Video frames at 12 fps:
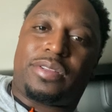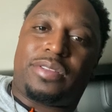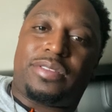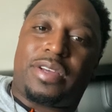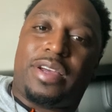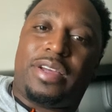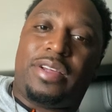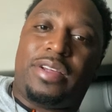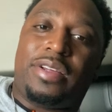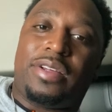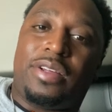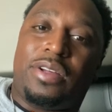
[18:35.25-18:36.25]
say,
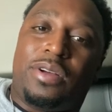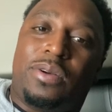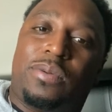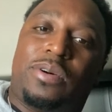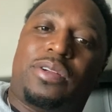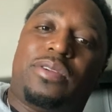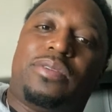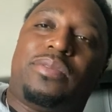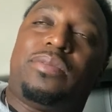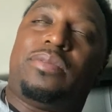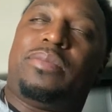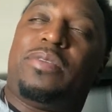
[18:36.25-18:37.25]
well,
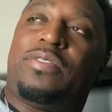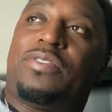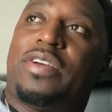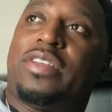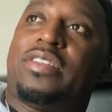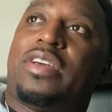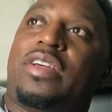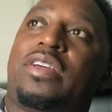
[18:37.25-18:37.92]
let me rephrase that.